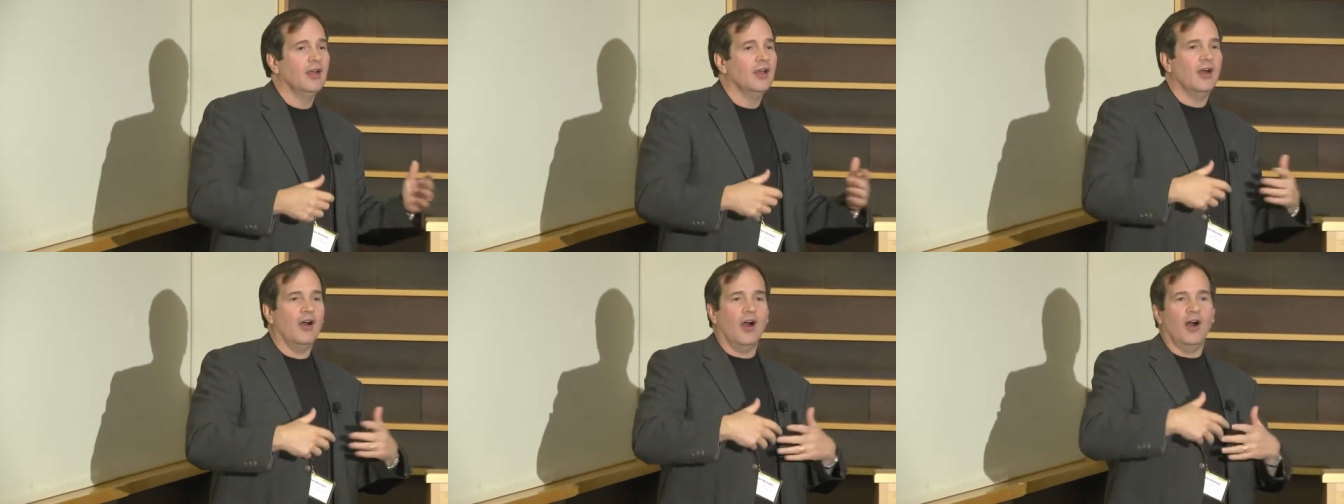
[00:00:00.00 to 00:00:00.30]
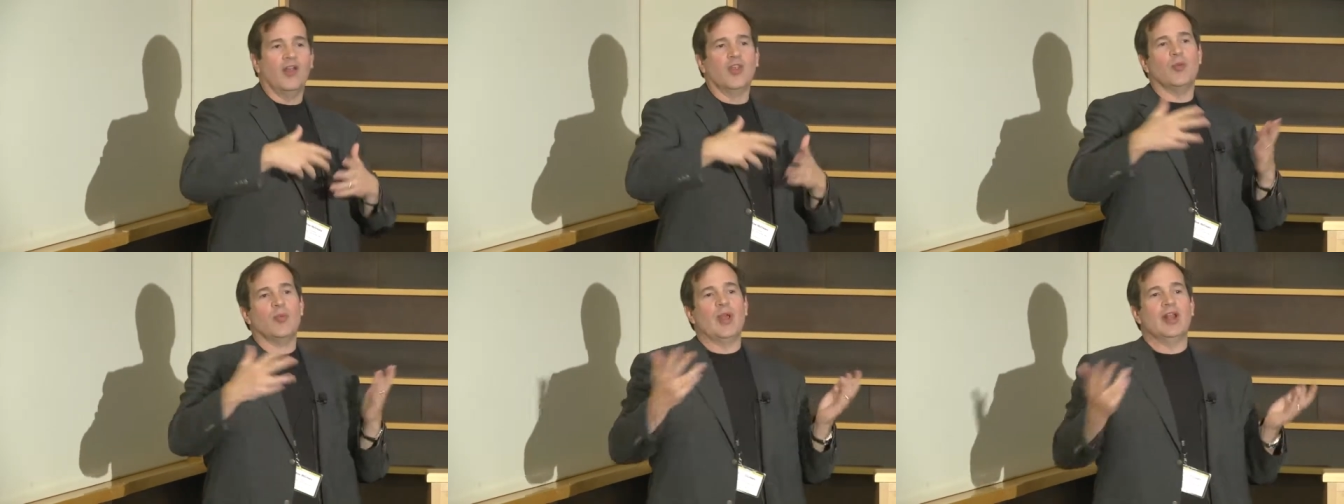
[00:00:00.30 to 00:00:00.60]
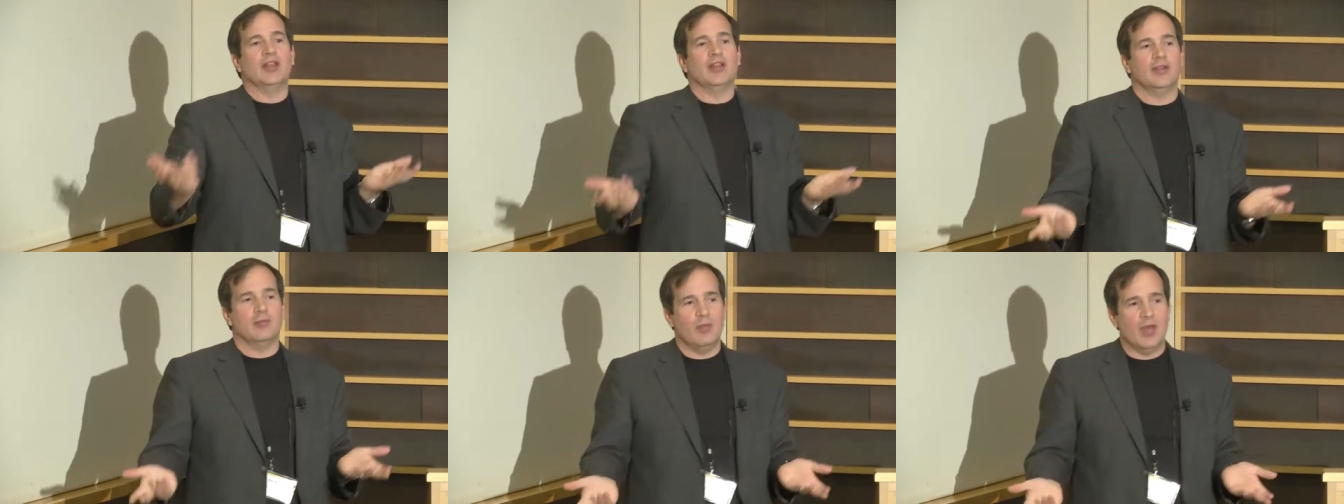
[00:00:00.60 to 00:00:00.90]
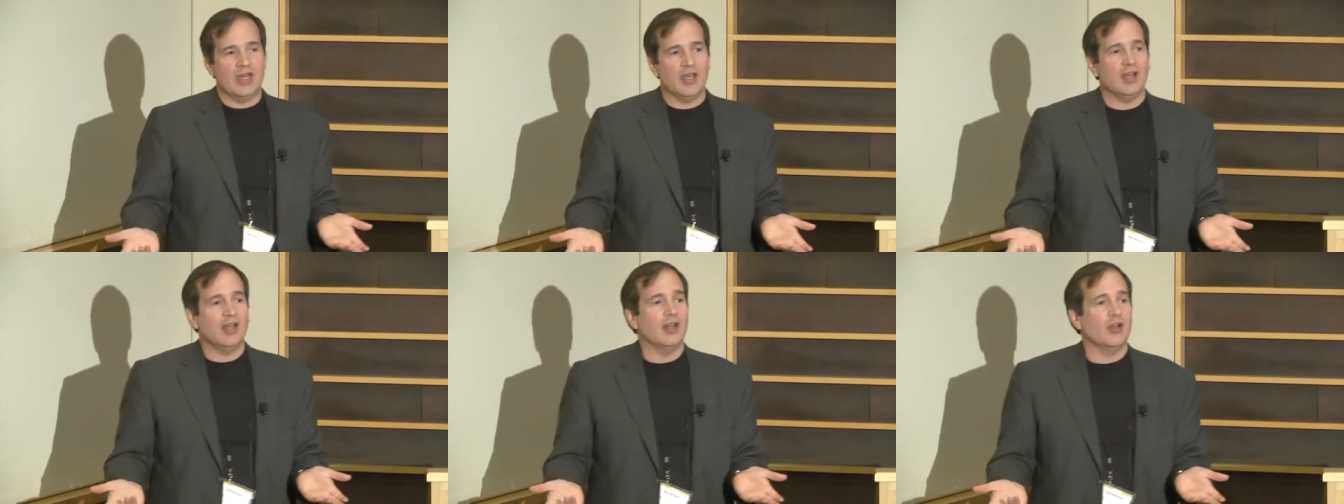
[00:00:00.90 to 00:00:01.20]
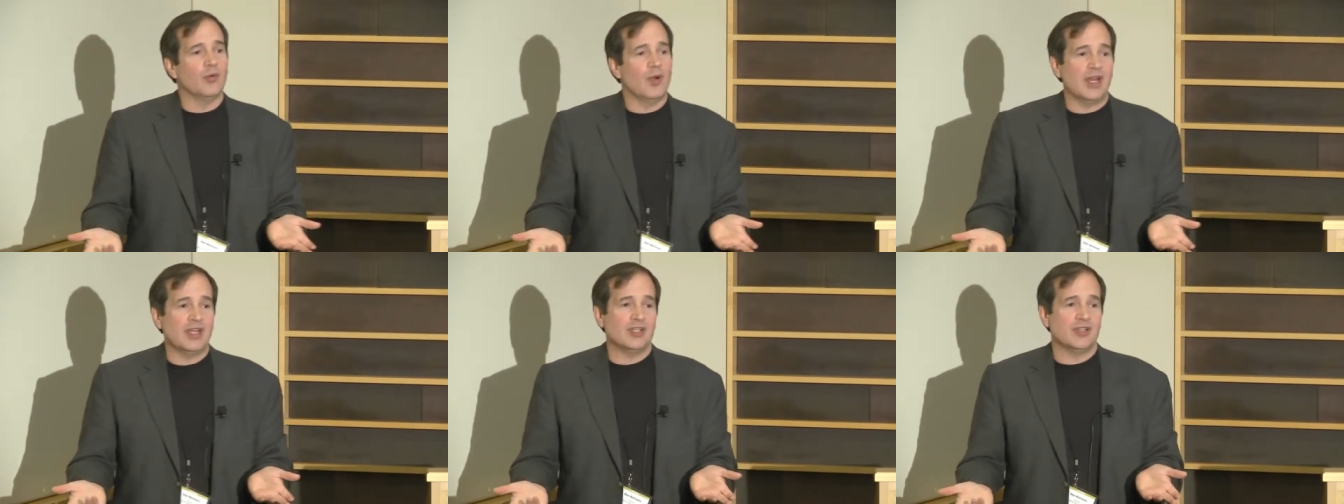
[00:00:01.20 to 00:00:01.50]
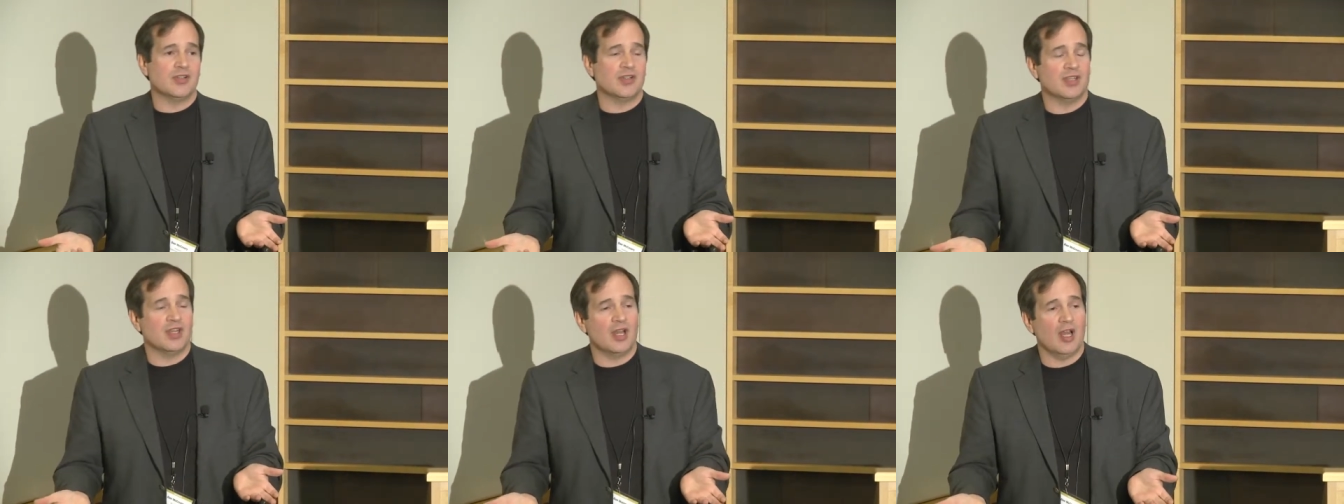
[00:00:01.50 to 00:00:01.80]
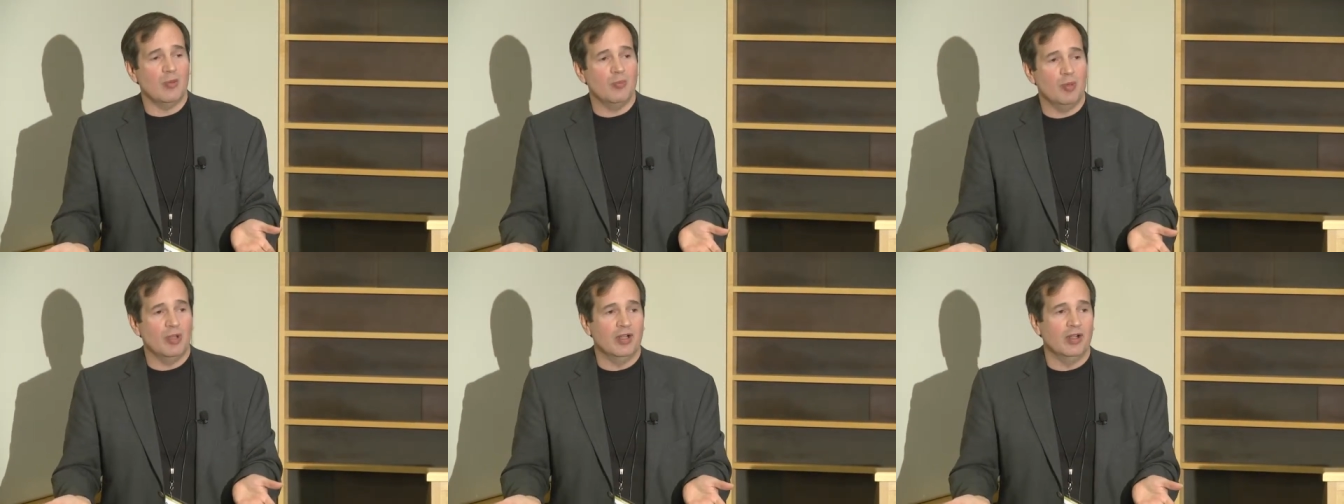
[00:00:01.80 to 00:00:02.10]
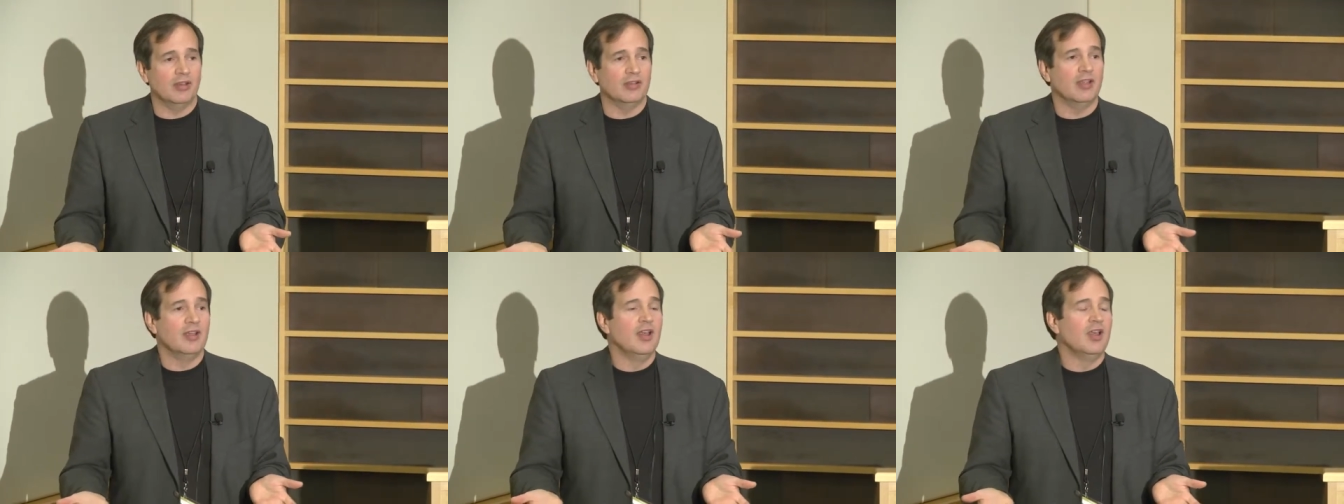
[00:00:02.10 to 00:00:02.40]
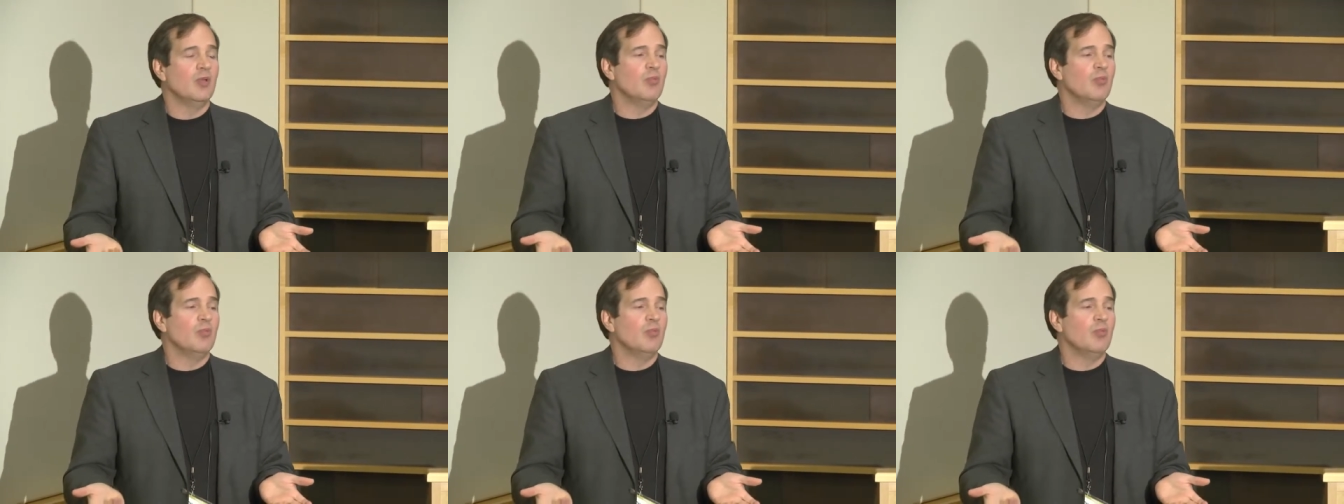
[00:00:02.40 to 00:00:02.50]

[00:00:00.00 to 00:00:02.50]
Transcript: All the metadata registries that I build,